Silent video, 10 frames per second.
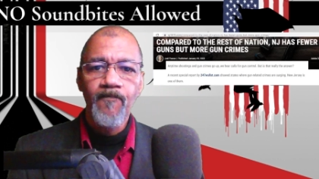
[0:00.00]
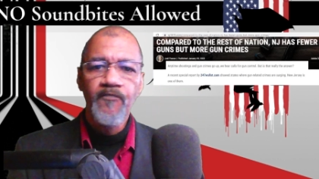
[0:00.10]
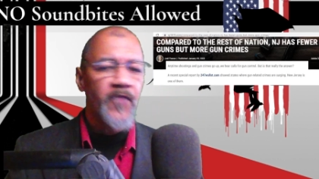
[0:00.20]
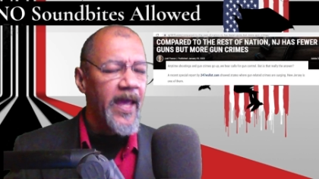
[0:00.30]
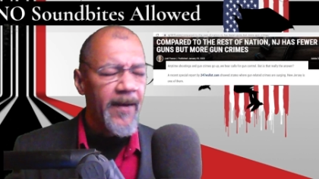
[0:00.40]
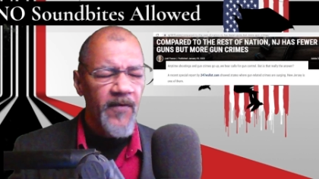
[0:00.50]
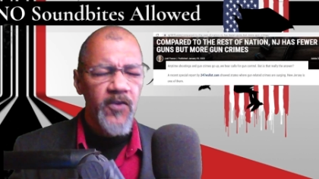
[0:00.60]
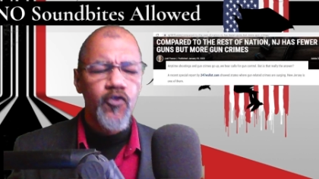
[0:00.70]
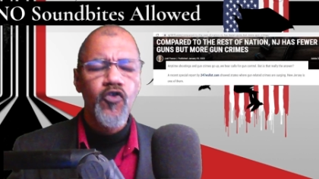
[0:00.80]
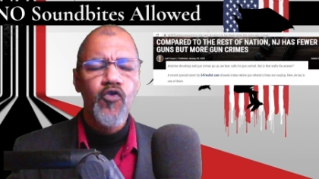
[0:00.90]
They have
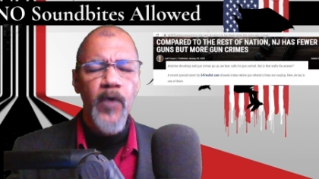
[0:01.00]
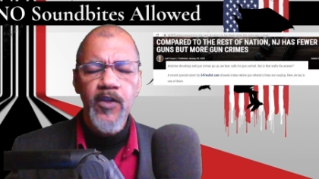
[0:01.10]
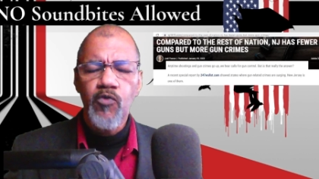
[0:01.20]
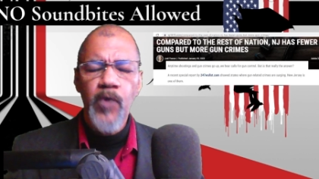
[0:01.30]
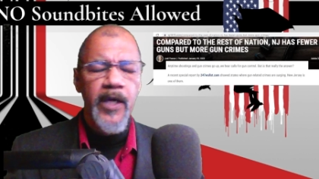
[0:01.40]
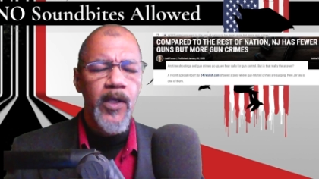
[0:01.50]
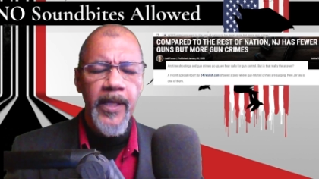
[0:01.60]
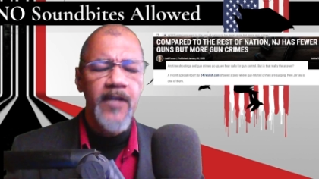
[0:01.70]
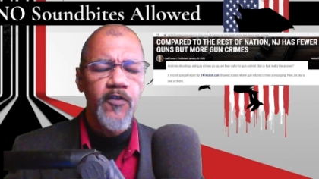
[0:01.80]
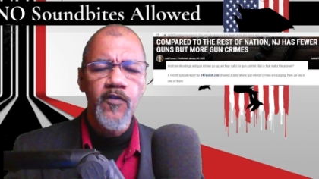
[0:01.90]
strict
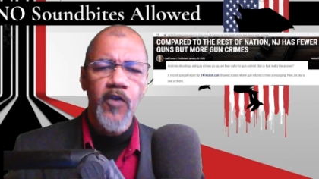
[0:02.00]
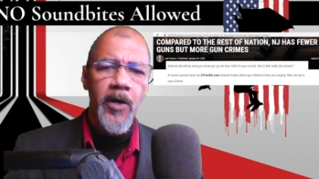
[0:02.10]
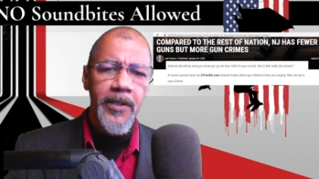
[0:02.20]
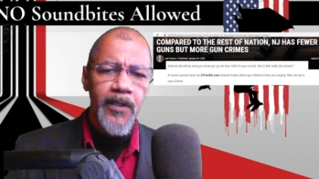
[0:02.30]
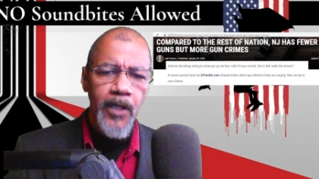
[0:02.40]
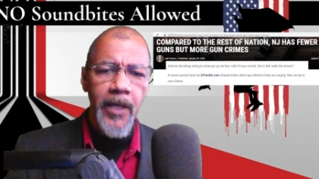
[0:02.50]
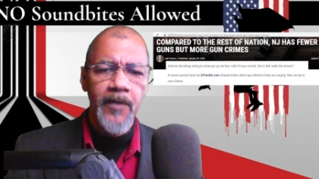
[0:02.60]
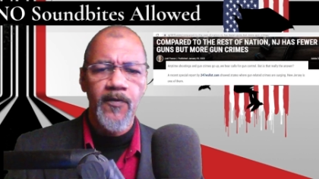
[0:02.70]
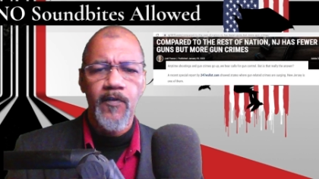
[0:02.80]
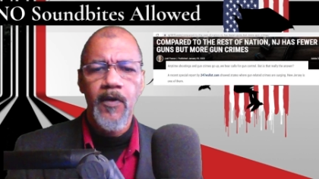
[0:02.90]
regulations on
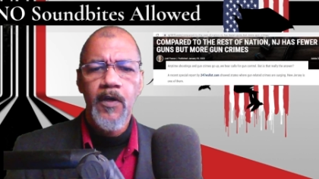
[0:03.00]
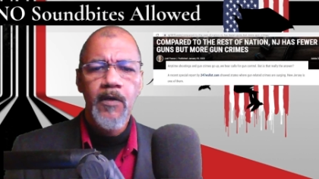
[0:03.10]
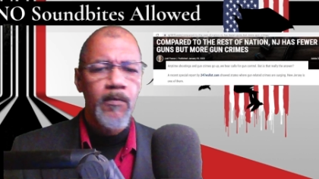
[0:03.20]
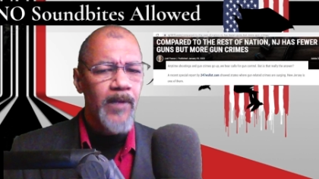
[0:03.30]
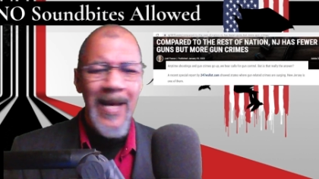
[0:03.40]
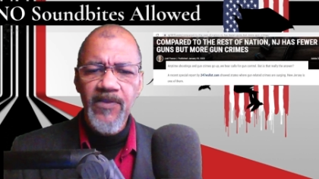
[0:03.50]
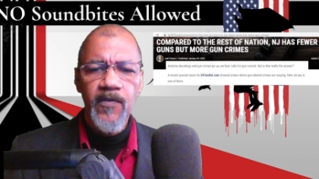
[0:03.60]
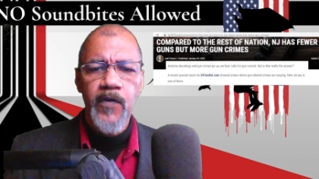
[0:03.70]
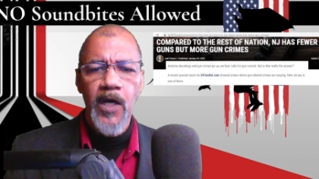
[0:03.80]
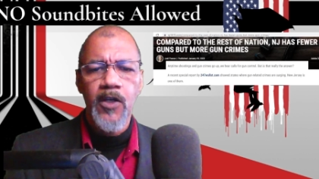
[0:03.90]
guns, lots of
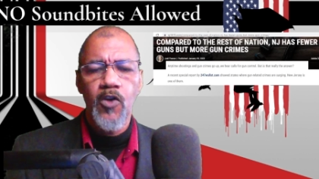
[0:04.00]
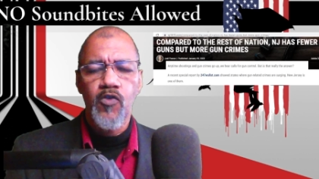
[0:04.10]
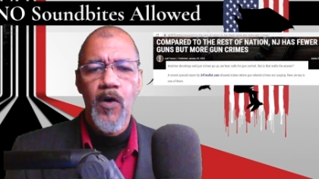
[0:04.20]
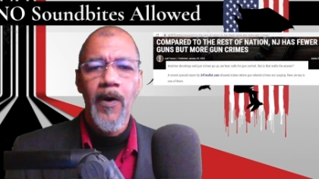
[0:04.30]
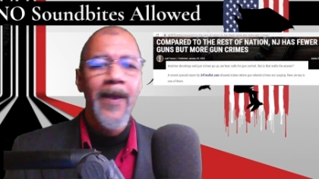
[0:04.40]
gun control.